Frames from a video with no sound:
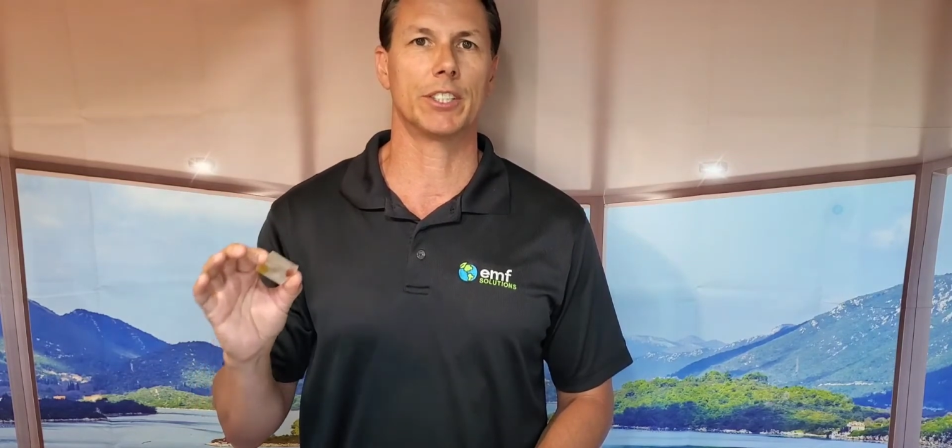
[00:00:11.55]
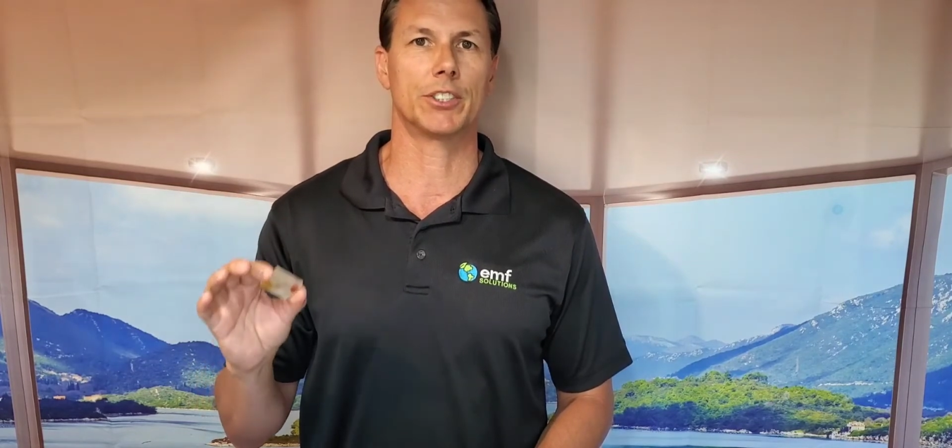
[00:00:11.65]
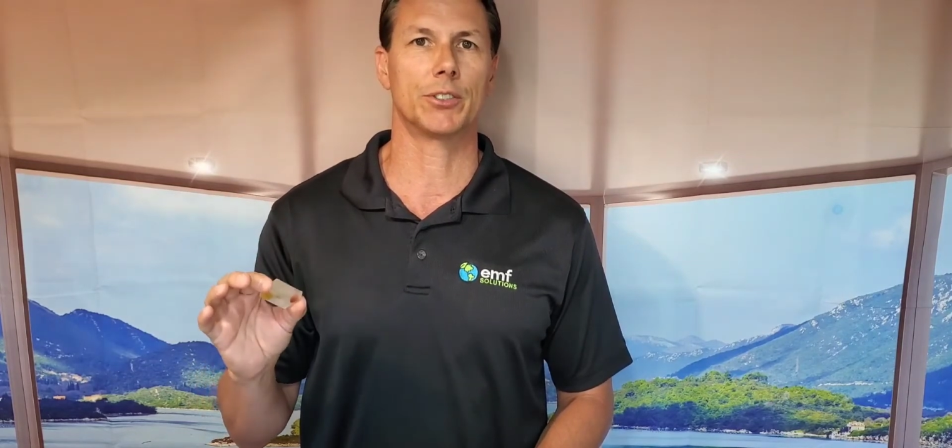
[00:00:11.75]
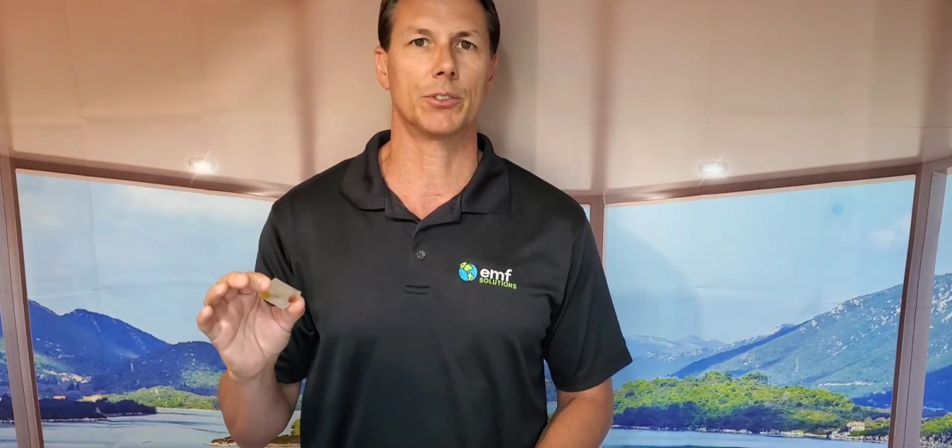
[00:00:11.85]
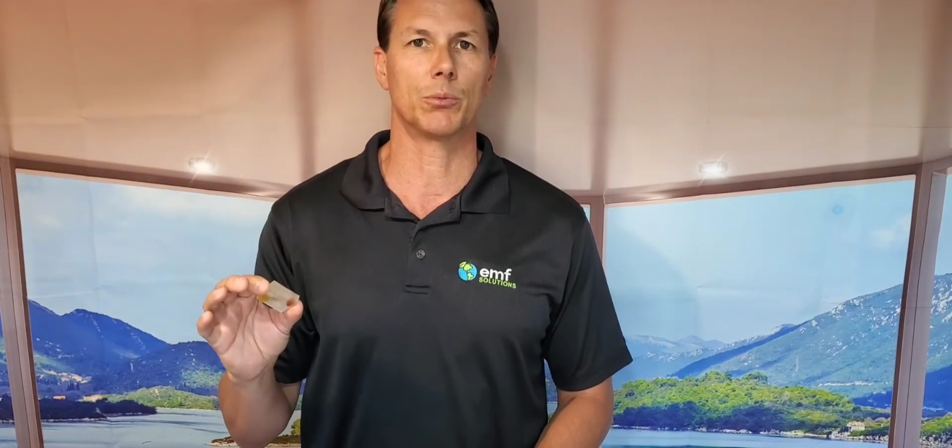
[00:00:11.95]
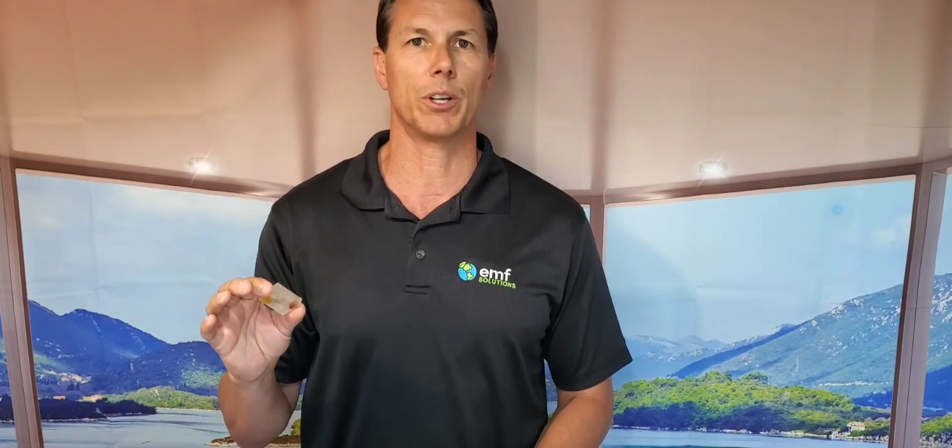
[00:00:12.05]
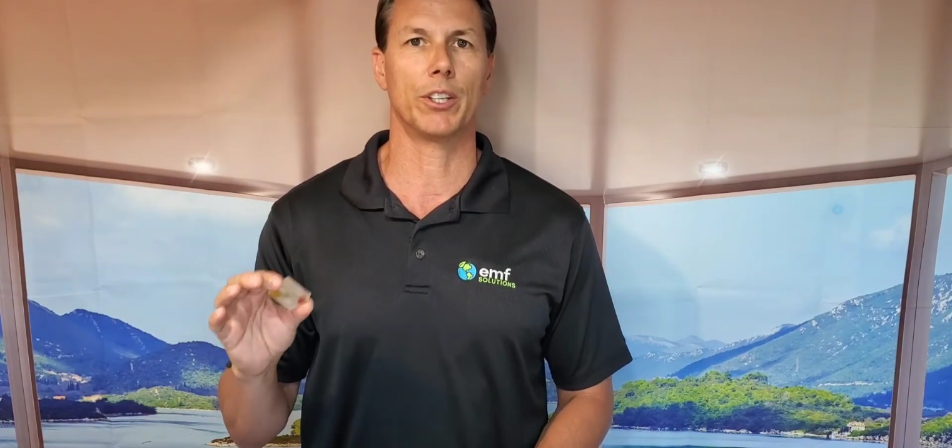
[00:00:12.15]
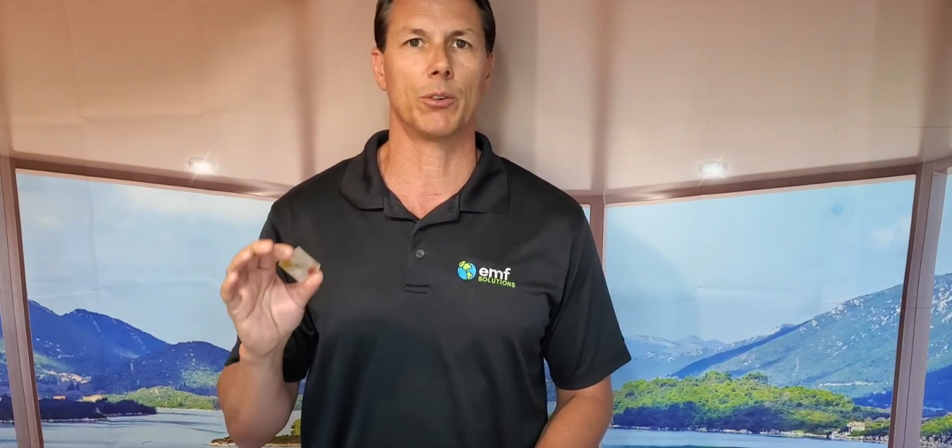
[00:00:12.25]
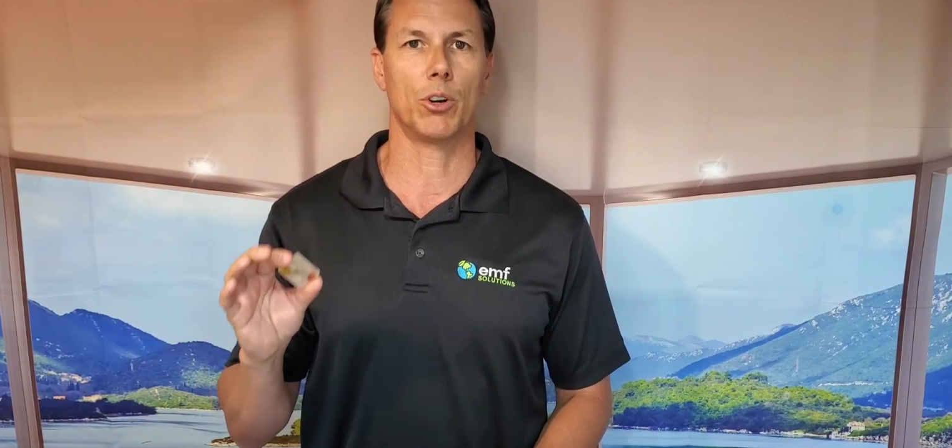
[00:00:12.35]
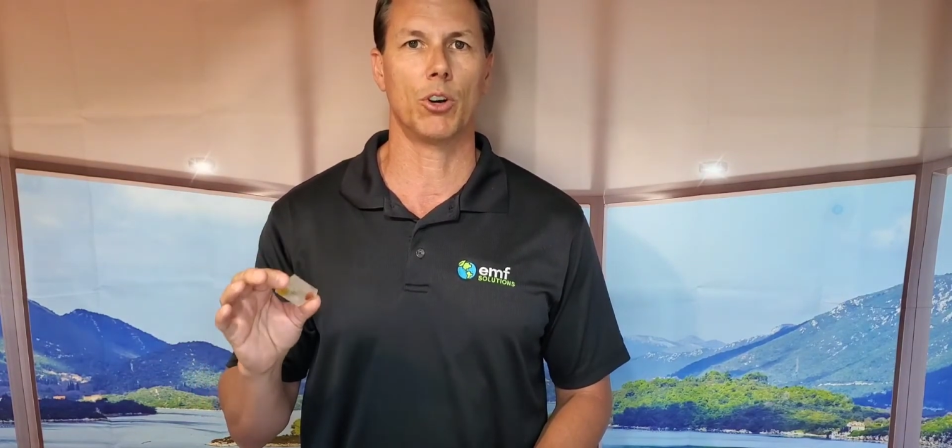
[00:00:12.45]
issue the way
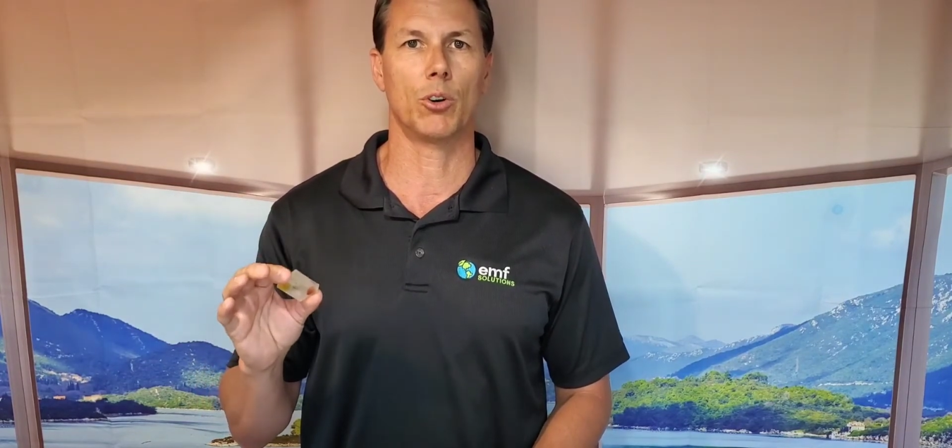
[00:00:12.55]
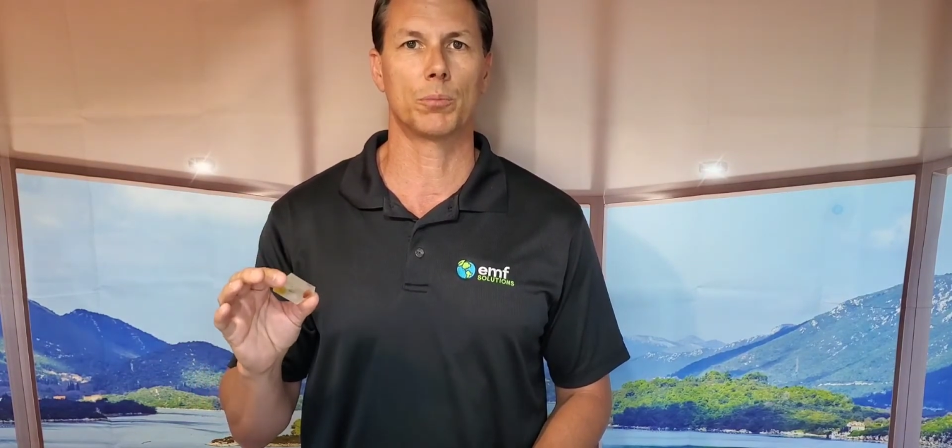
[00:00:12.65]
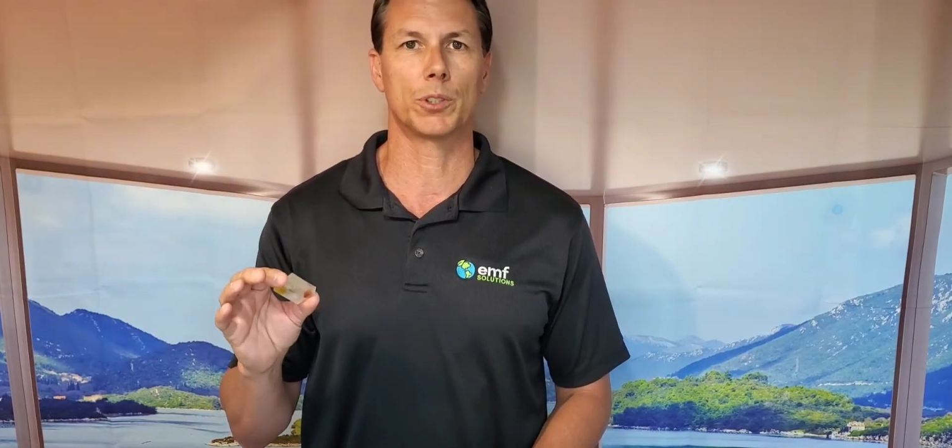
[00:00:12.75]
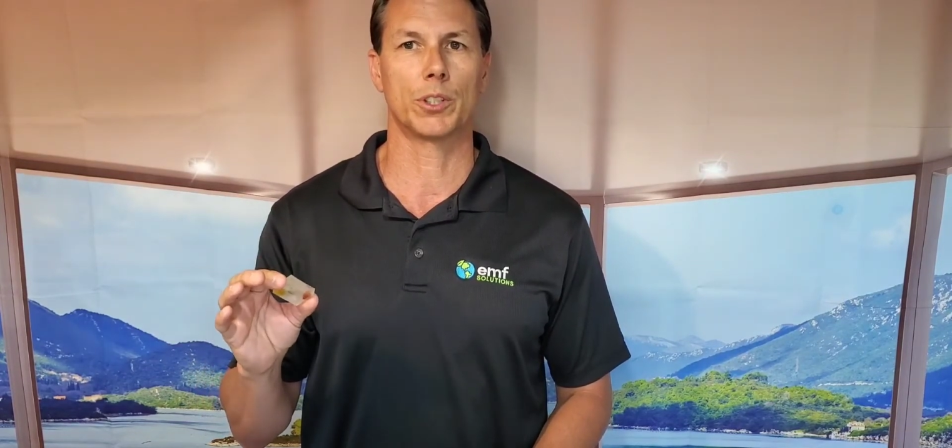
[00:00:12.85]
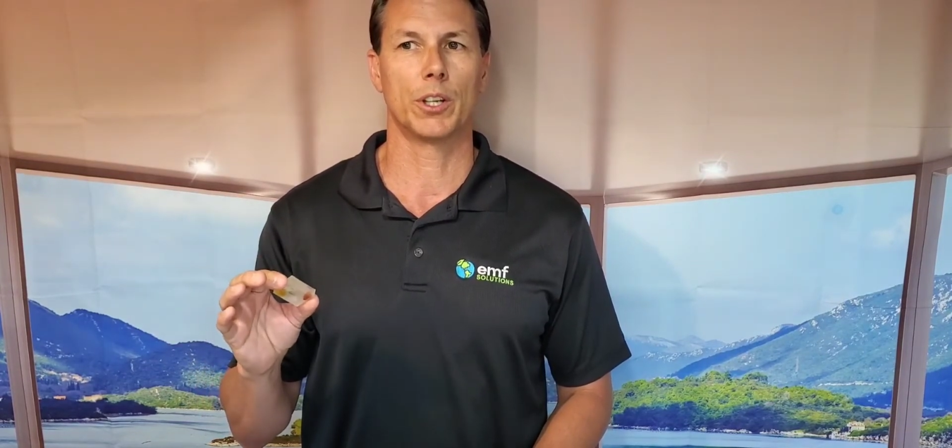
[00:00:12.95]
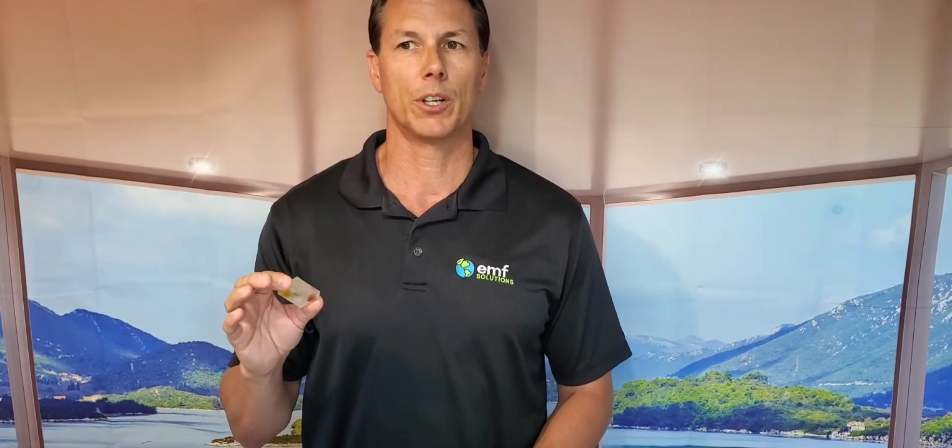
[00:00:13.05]
you hoped,